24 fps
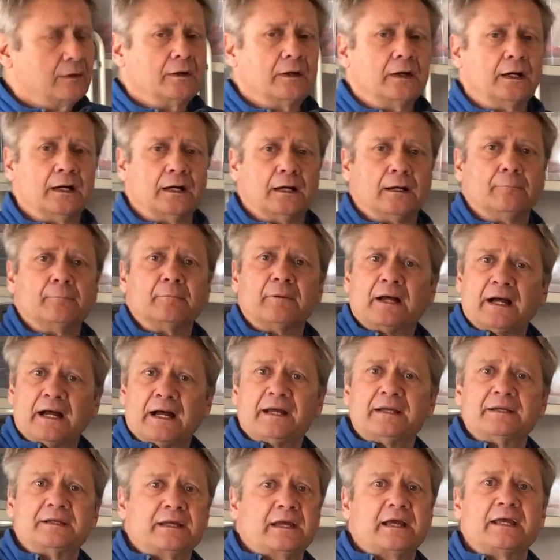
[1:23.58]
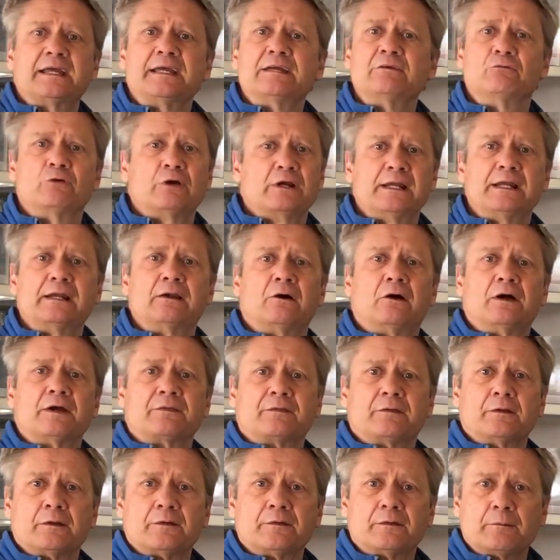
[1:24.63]
And yeah, he really liked
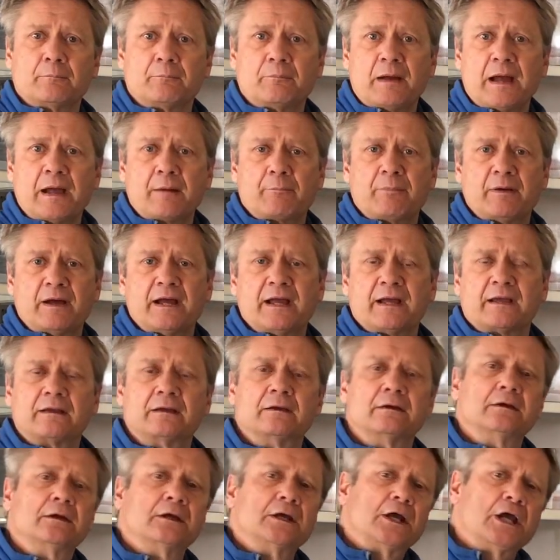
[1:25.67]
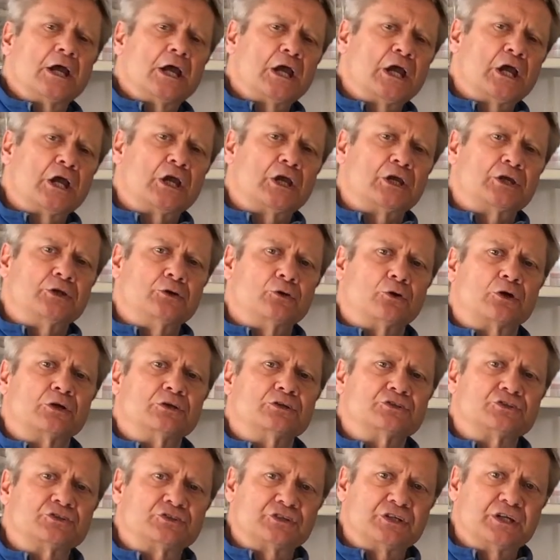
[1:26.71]
the backpack. You can
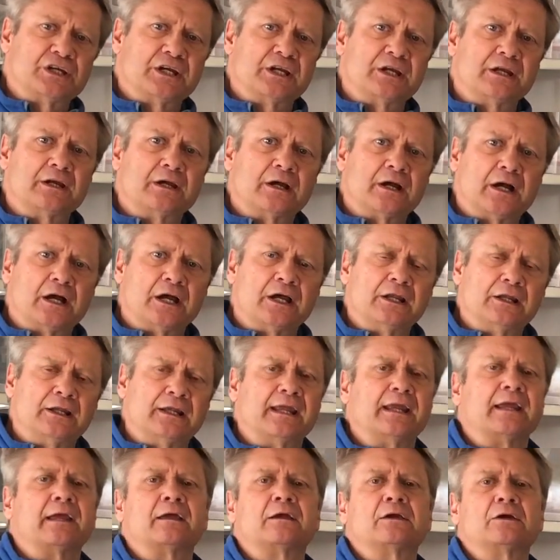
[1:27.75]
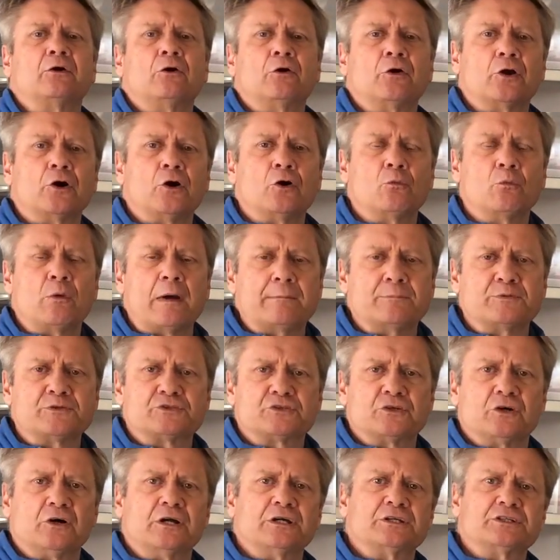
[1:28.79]
see a link on our
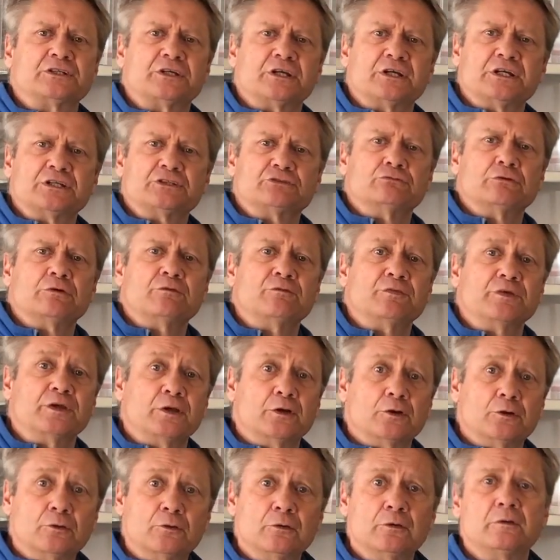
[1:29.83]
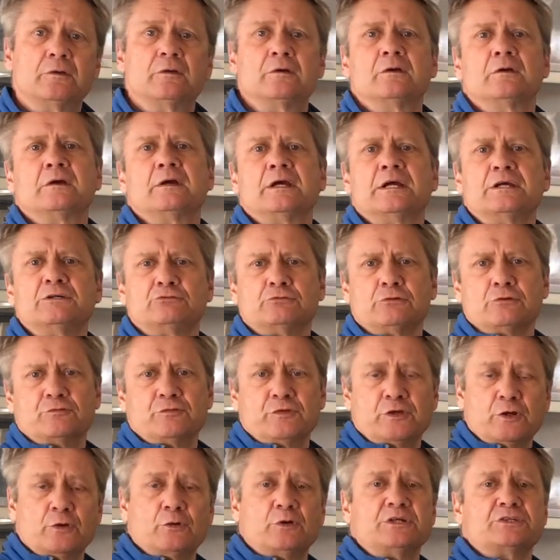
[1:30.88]
website to his review. His
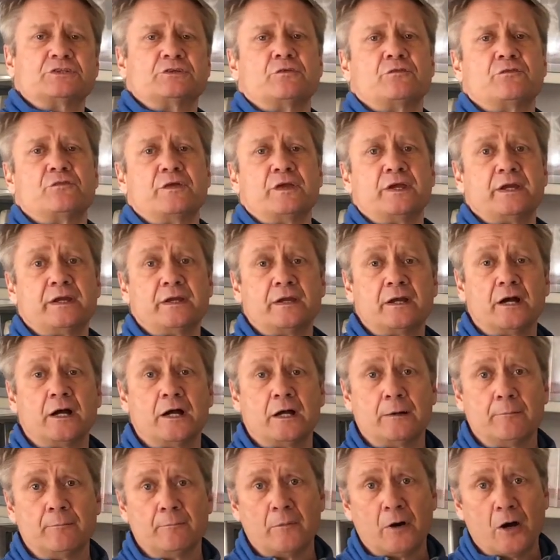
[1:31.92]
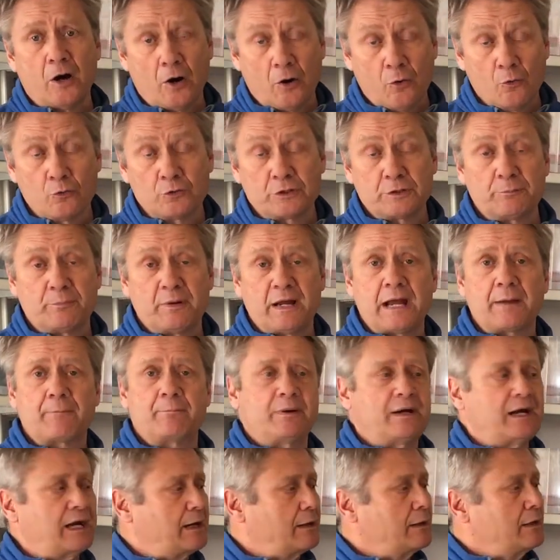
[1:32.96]
review is of the older
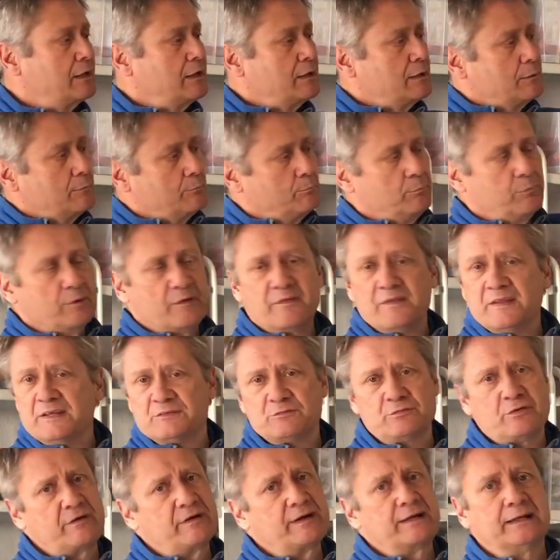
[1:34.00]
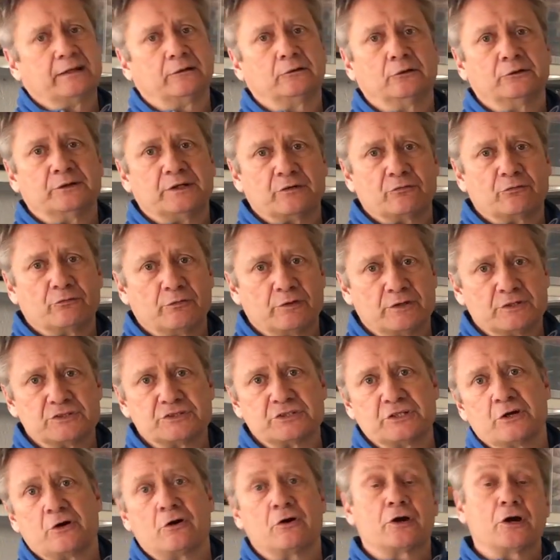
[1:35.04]
backpack, but there's very little difference,
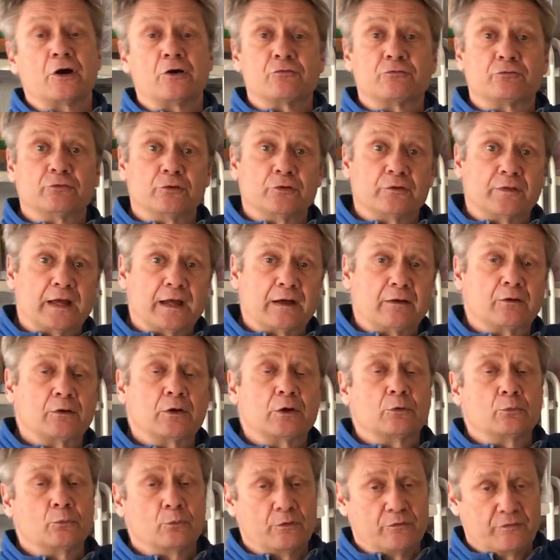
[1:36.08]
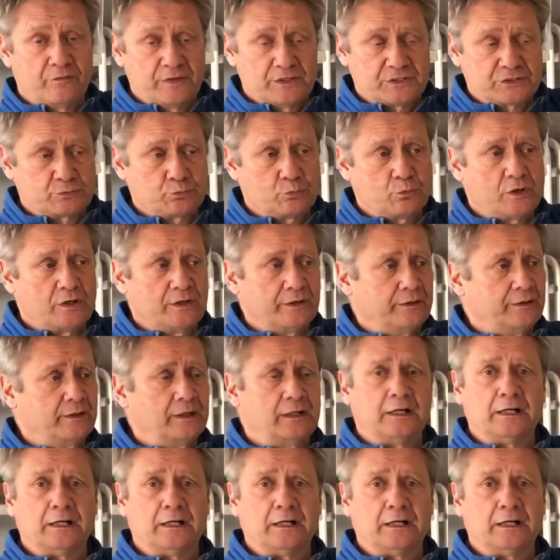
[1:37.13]
and I'll go through that with this one,